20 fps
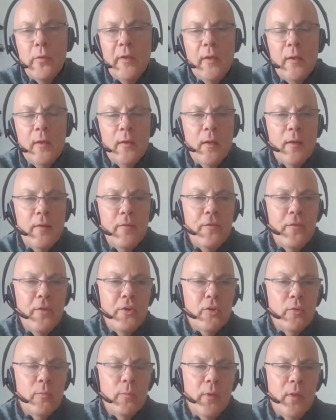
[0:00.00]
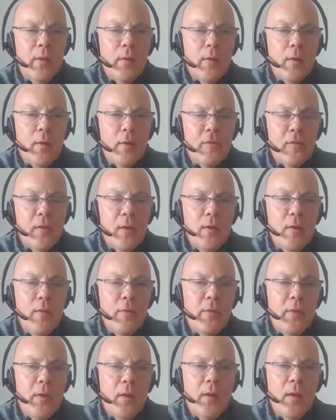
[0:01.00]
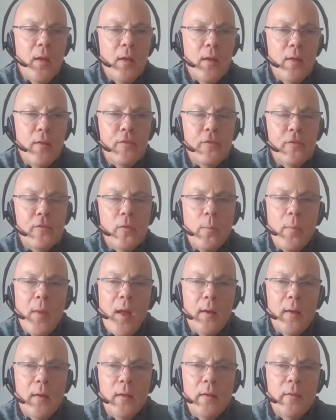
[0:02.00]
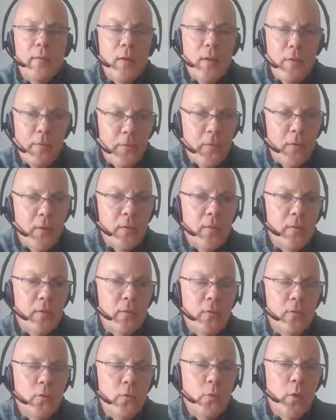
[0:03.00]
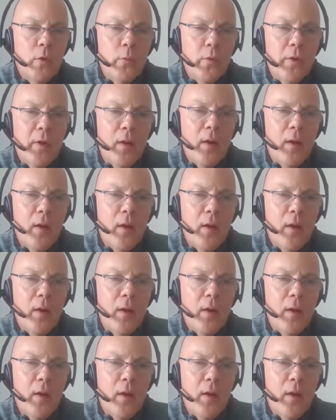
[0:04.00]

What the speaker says: we can envision, because anything that is dramatically different to what we're